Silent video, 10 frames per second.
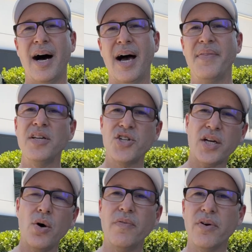Uh, and then
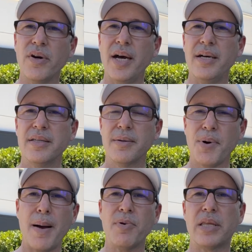check over uh, the
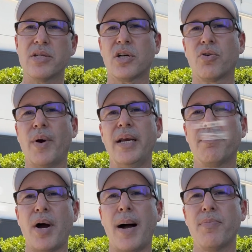property. There's a great
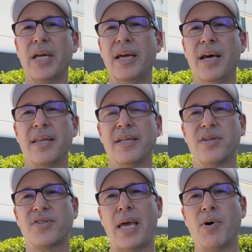property that
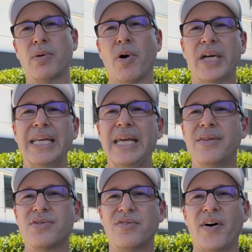just came on the market in
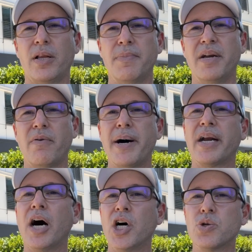this development of about
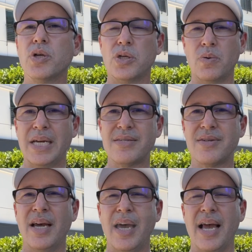one hundred units.
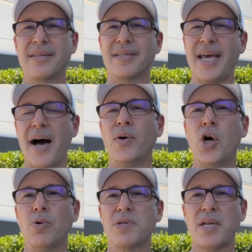It's a
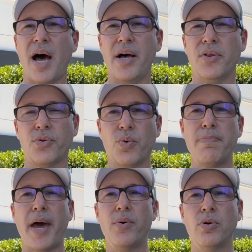townhome style, three
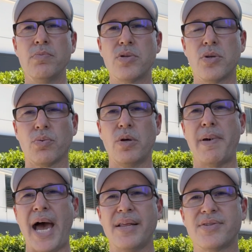bedrooms, three
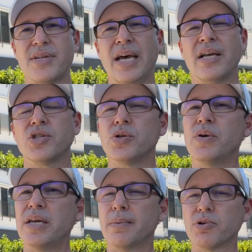baths. It's
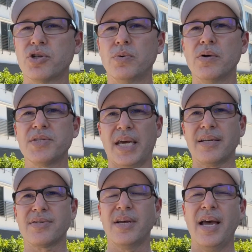unit number two oh
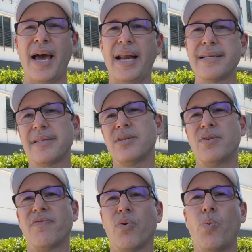six, and it's
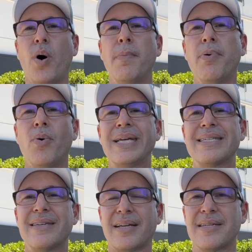listed for one point
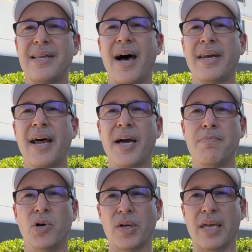six nine nine
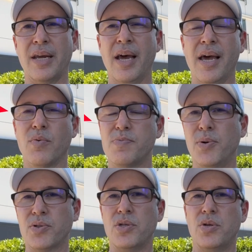million dollars. It was
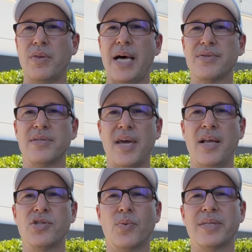built in two thousand
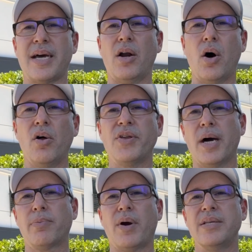ten, so it's got all the
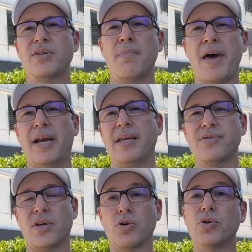upgrades and amenities
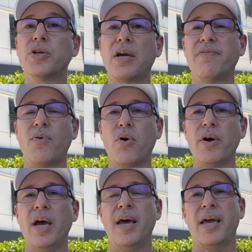that you're looking for
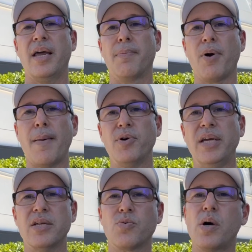in a property,
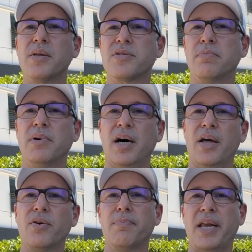as well as some
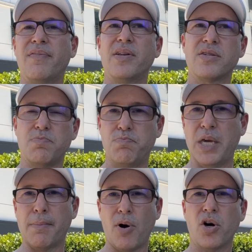other benefits as
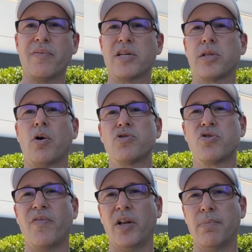being part of this larger
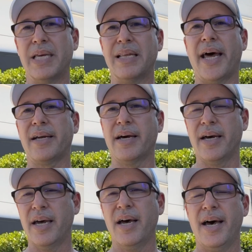development, like a,
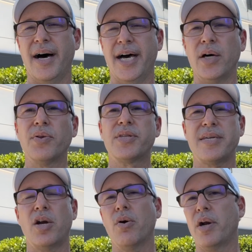a health
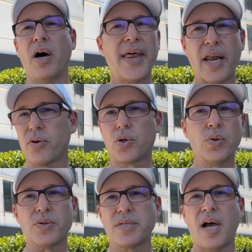center and all that other
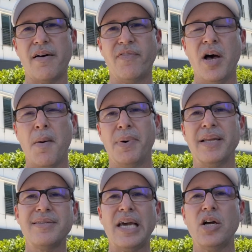cool stuff. But
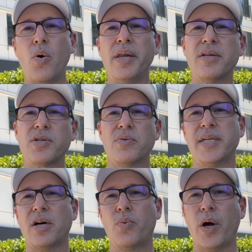let's get going. Let's go
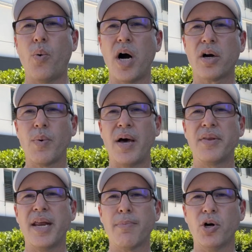take a quick walk around
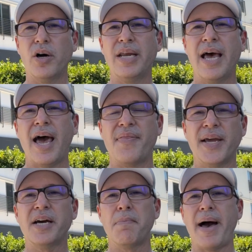the neighborhood and then come